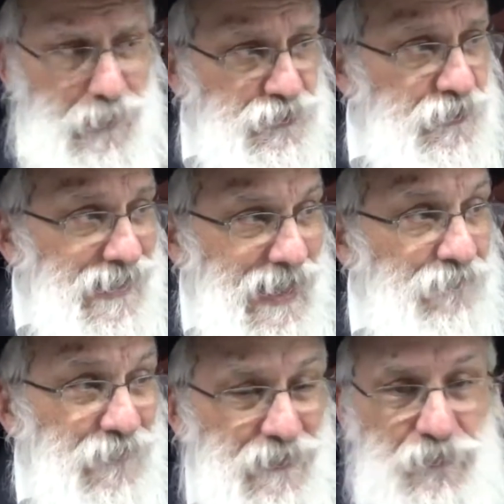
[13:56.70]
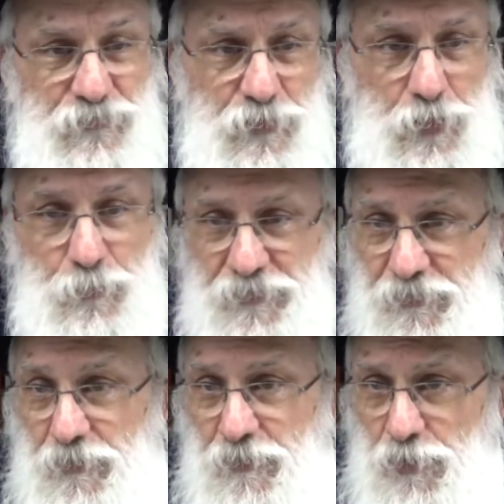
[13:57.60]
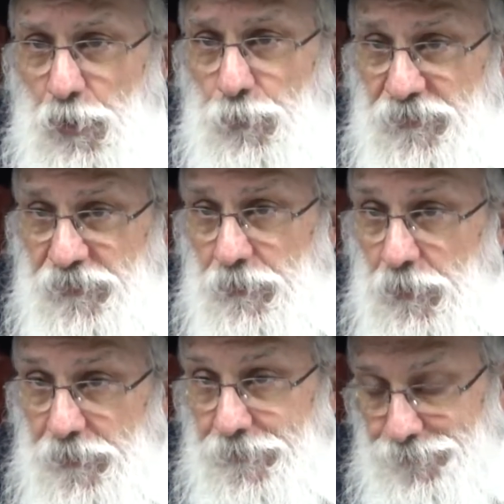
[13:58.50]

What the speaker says: question, how far does it go with a goy?